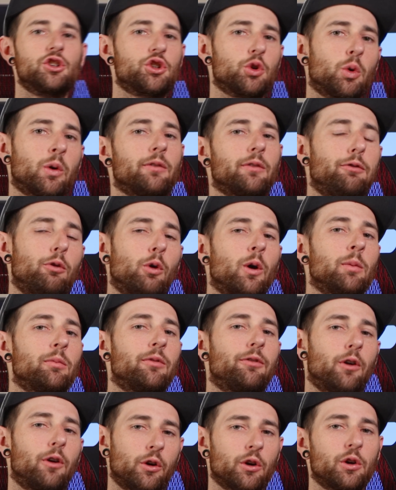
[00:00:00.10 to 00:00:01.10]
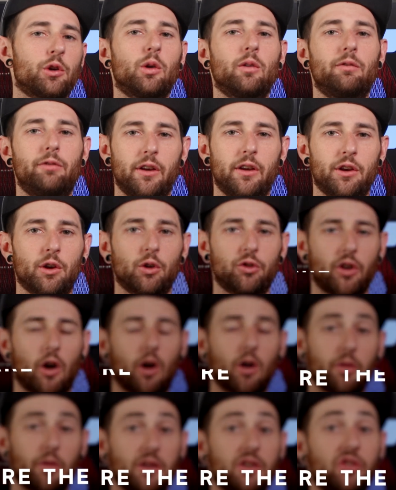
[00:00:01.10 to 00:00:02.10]
Short form vertical videos
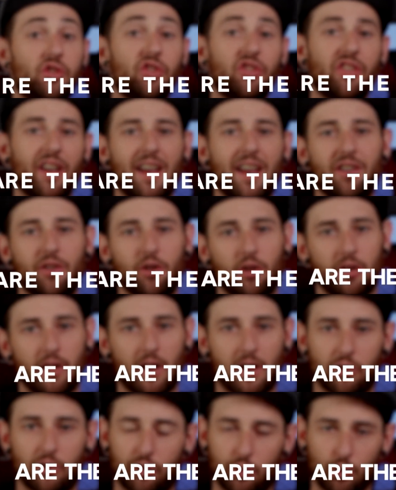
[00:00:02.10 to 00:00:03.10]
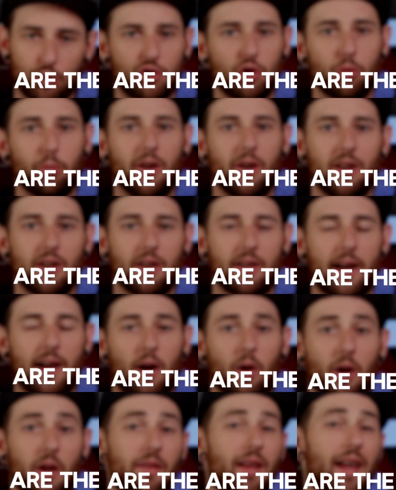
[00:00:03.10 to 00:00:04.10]
are the standard on social media
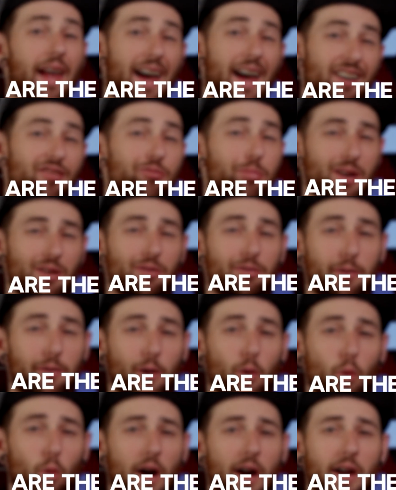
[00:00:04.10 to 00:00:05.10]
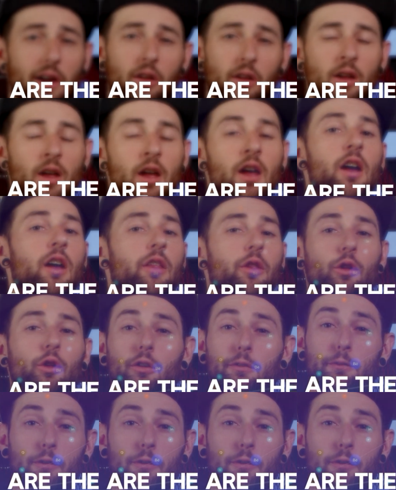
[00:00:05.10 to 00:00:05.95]
now, and they have been for a while. They're the